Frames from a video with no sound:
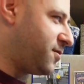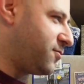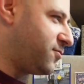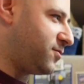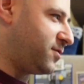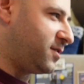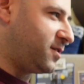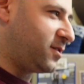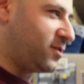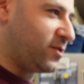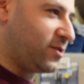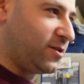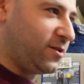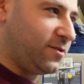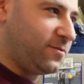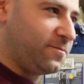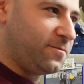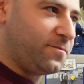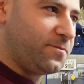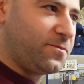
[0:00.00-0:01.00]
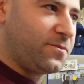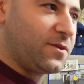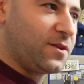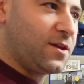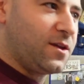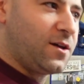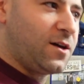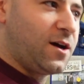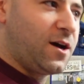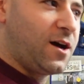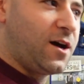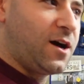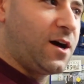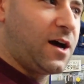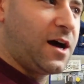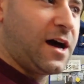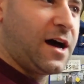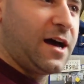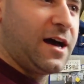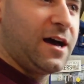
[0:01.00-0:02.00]
They're really good.
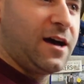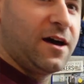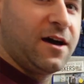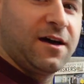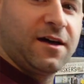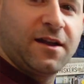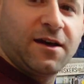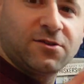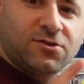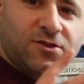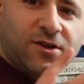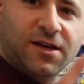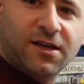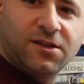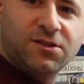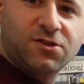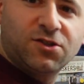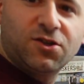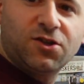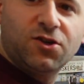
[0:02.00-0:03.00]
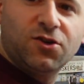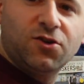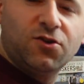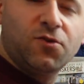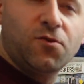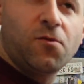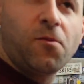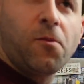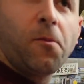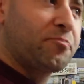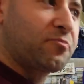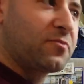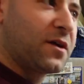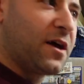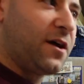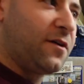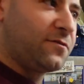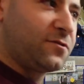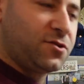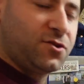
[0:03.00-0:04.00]
I had so I ate two. I
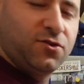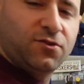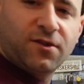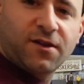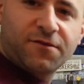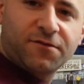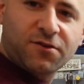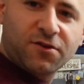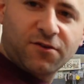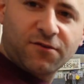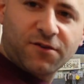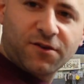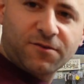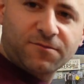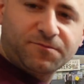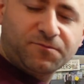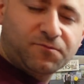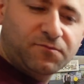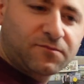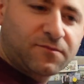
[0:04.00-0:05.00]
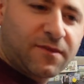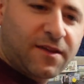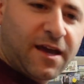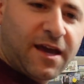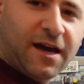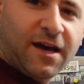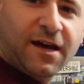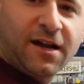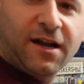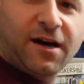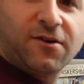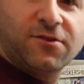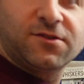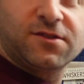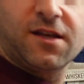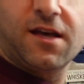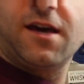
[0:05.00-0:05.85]
have two left over, and I was